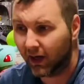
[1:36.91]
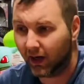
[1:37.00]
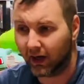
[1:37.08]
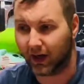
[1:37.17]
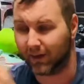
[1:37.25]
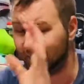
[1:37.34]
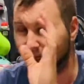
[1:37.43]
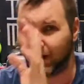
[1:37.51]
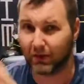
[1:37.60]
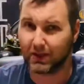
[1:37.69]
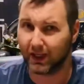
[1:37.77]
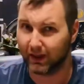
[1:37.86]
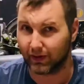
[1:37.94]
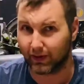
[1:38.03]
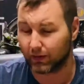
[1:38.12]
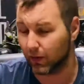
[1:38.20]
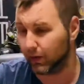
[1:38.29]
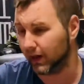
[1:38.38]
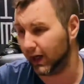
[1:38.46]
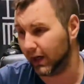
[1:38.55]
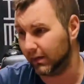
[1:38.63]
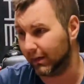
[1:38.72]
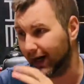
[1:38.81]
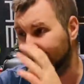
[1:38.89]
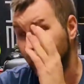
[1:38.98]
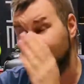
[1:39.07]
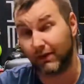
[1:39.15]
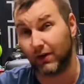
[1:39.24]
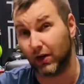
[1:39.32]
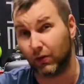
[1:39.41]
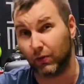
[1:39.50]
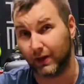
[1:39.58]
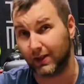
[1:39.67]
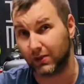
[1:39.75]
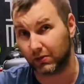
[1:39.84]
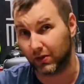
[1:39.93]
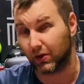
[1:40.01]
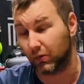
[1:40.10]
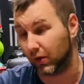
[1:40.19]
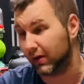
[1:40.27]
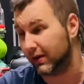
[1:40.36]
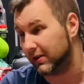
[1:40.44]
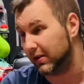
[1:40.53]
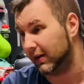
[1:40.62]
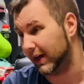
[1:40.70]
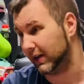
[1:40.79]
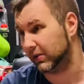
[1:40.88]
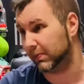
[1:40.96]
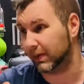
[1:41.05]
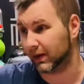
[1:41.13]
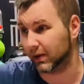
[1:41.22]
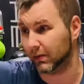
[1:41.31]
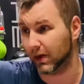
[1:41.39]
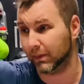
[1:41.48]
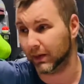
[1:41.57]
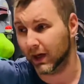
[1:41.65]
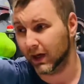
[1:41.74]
That was kind of a throw-in item. I didn't even know what these really were until I actually picked them up.